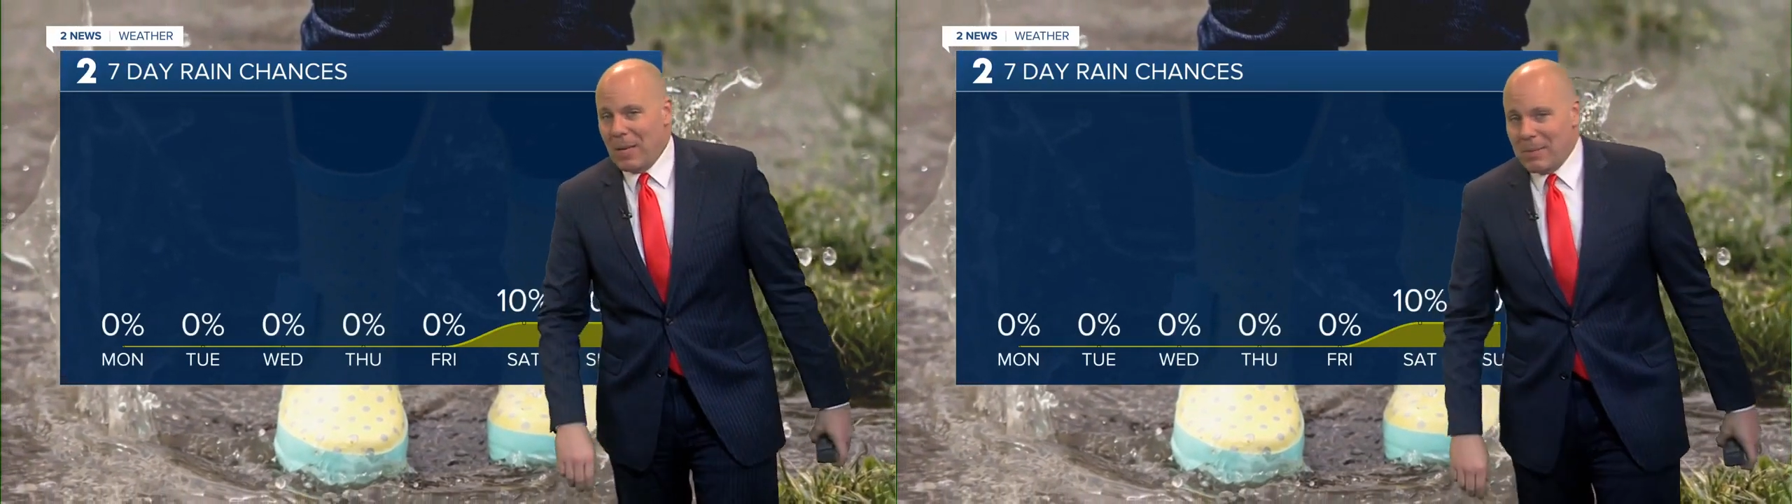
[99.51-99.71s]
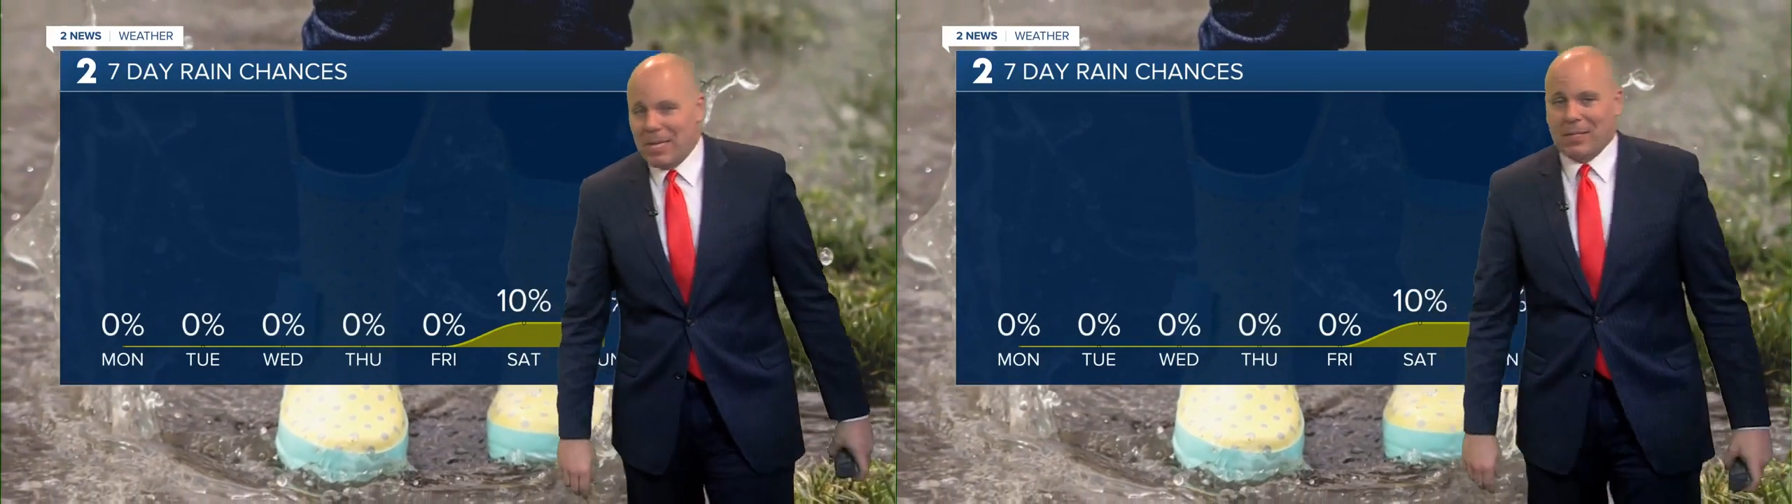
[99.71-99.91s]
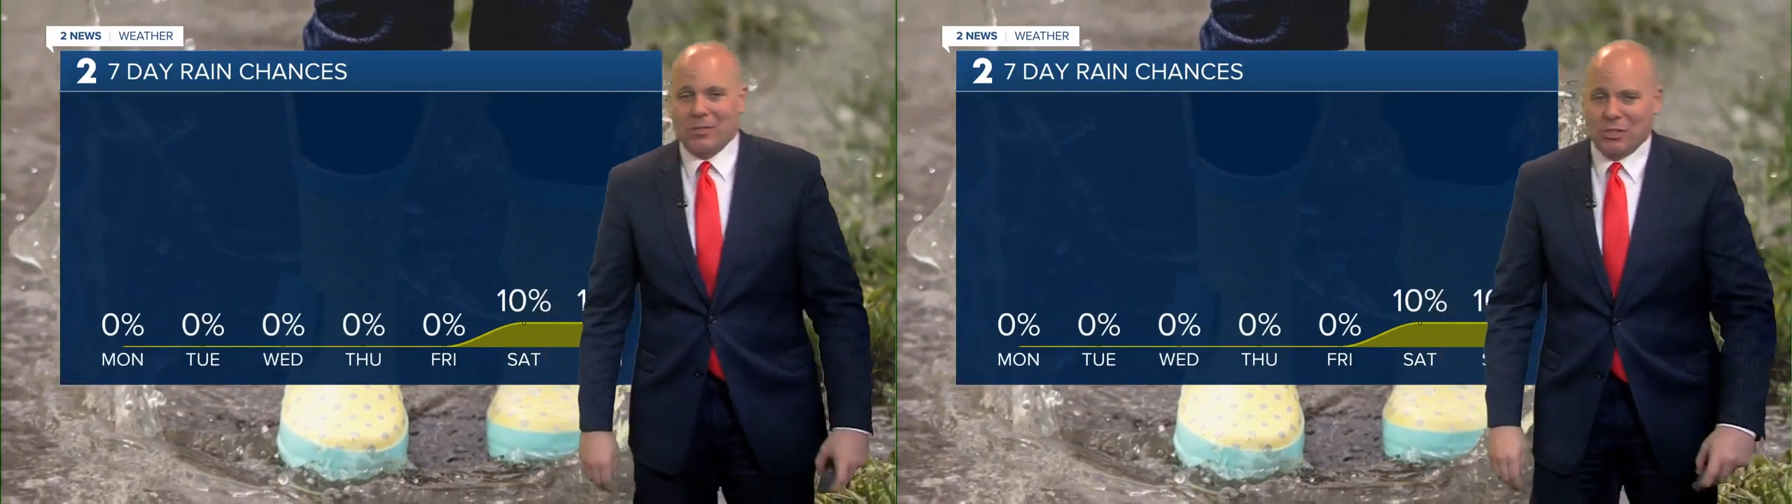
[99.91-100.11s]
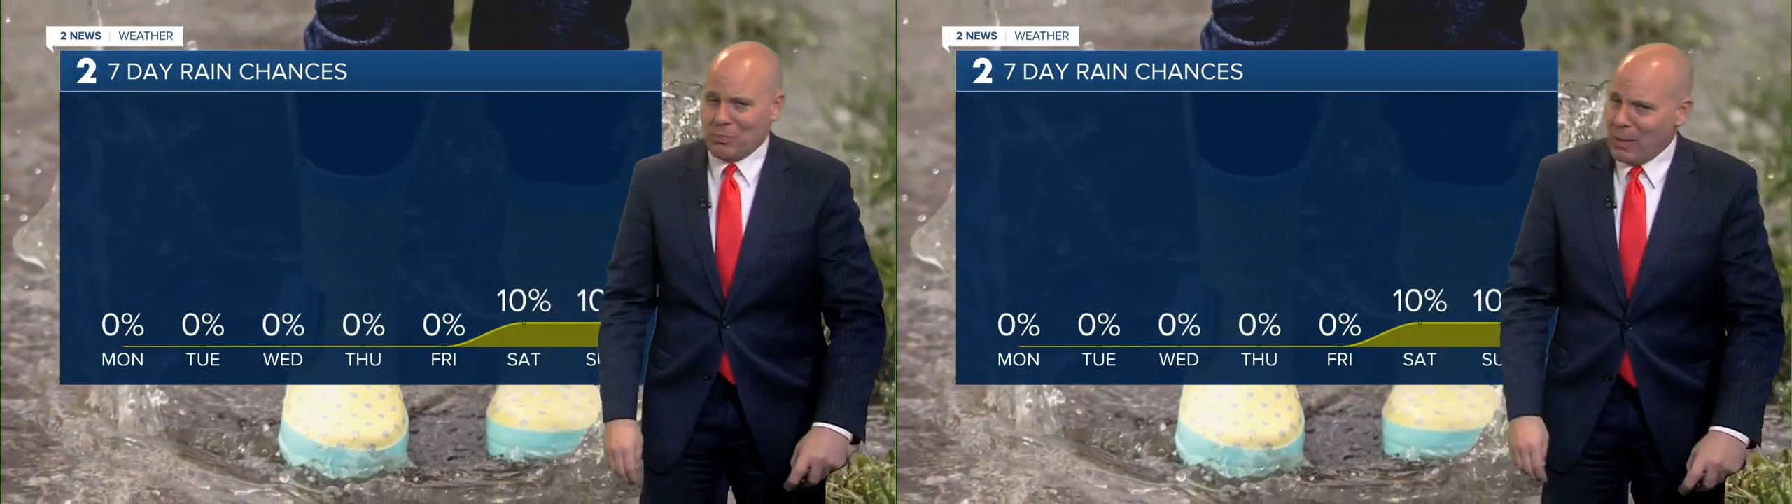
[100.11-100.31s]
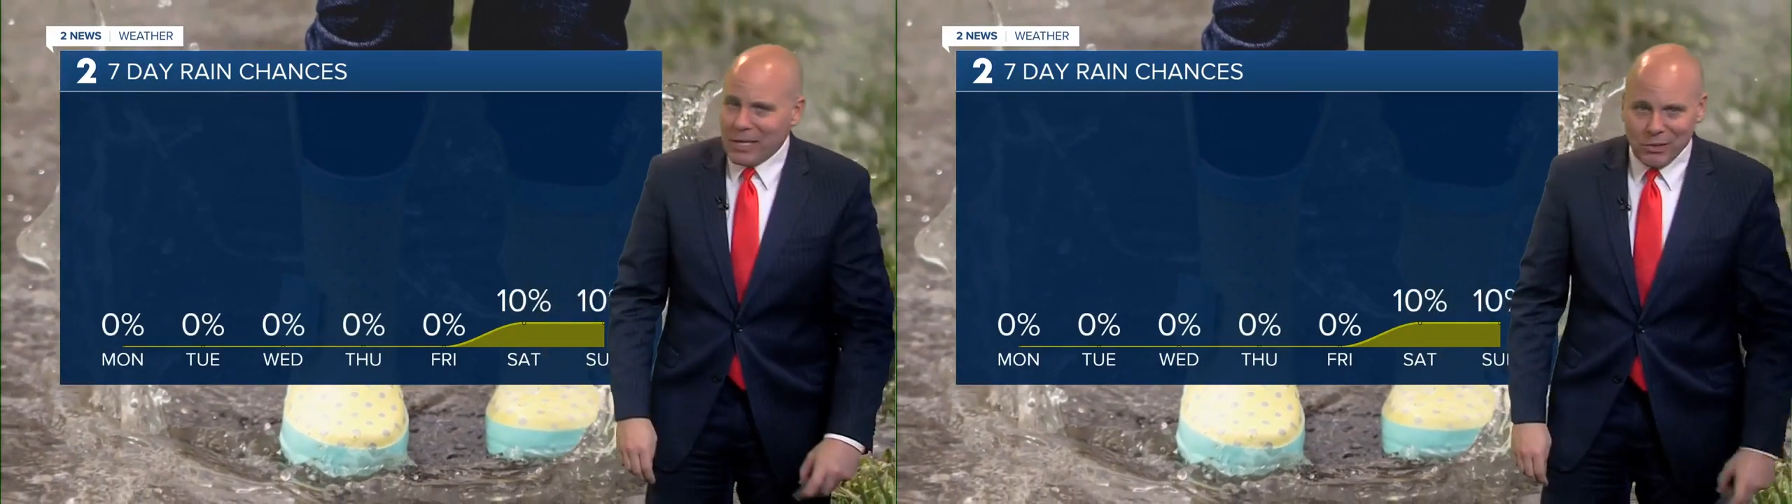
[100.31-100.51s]
Maybe a
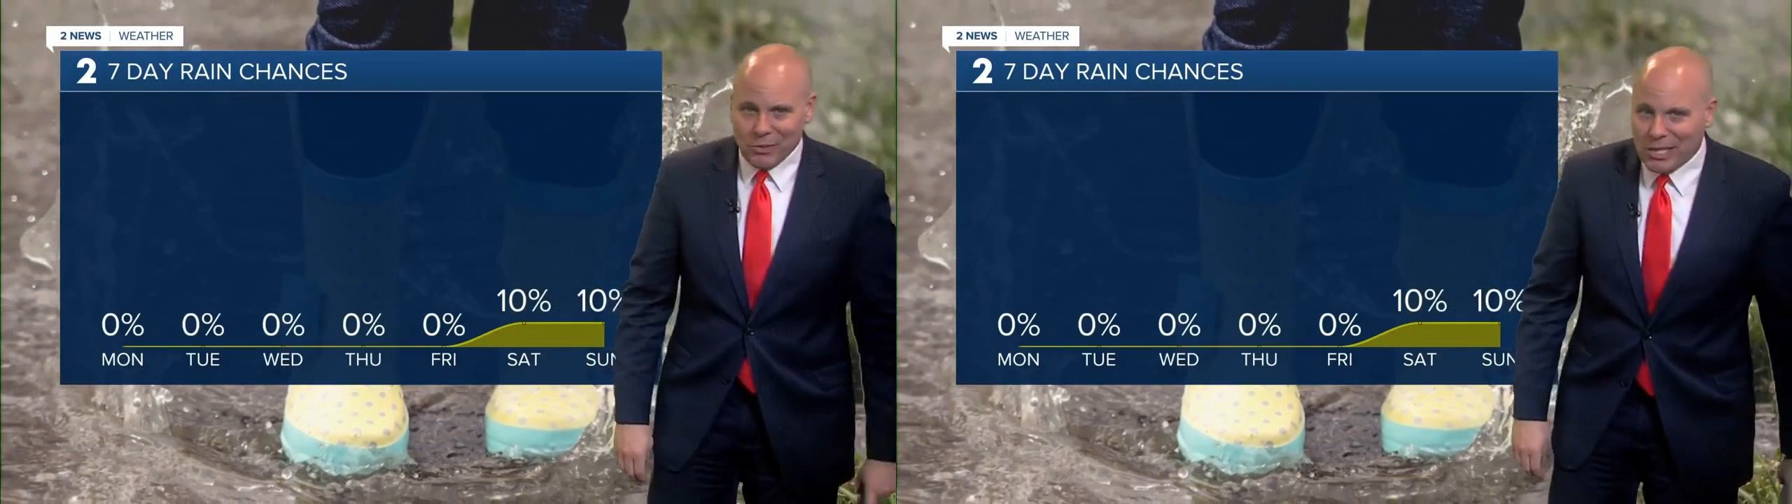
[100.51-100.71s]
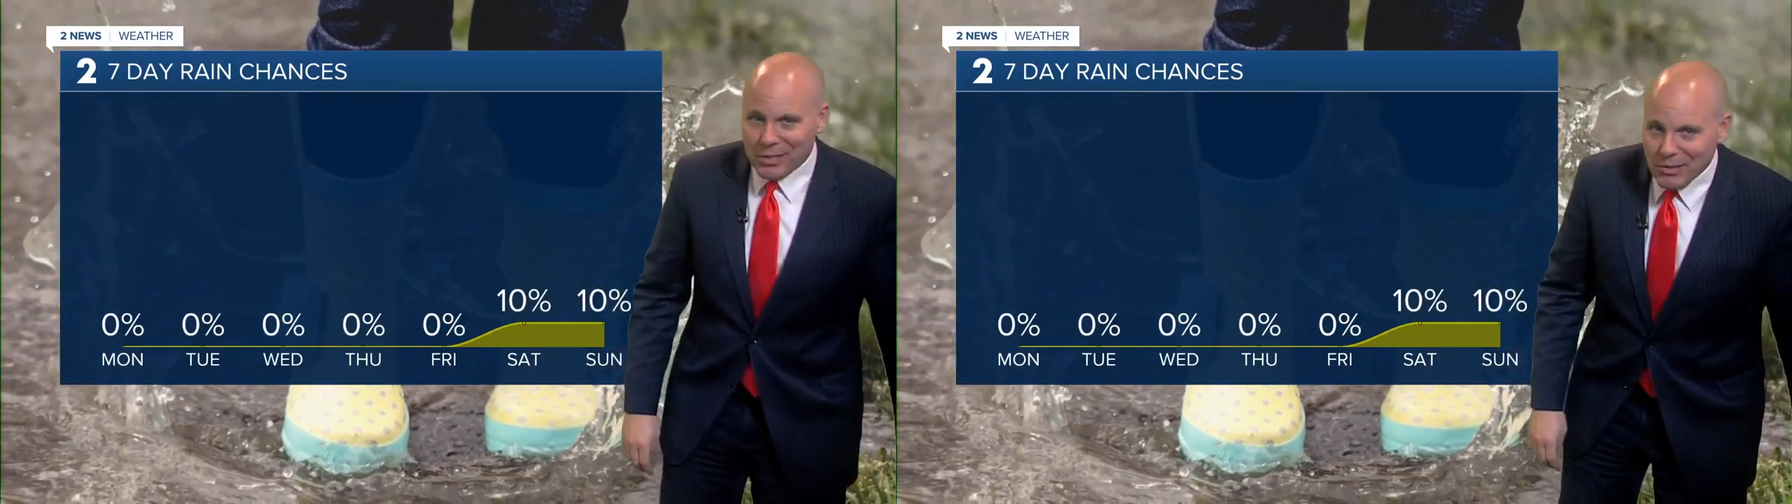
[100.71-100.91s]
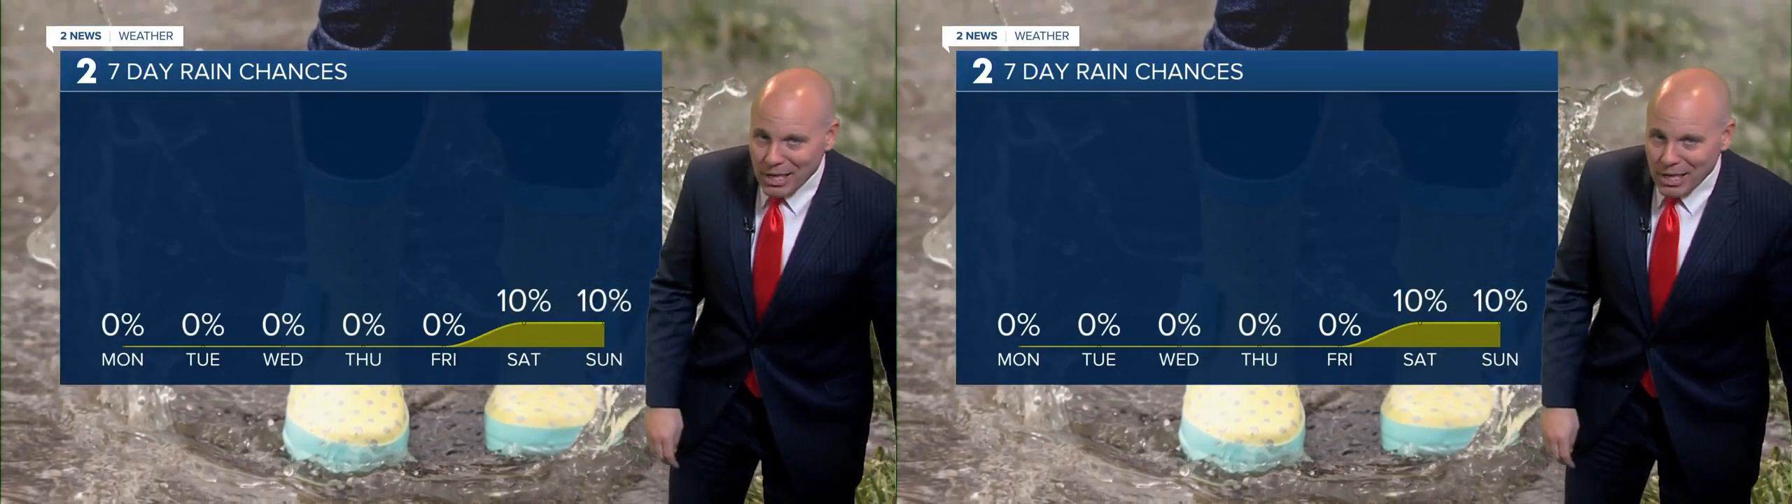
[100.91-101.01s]
sprinkle here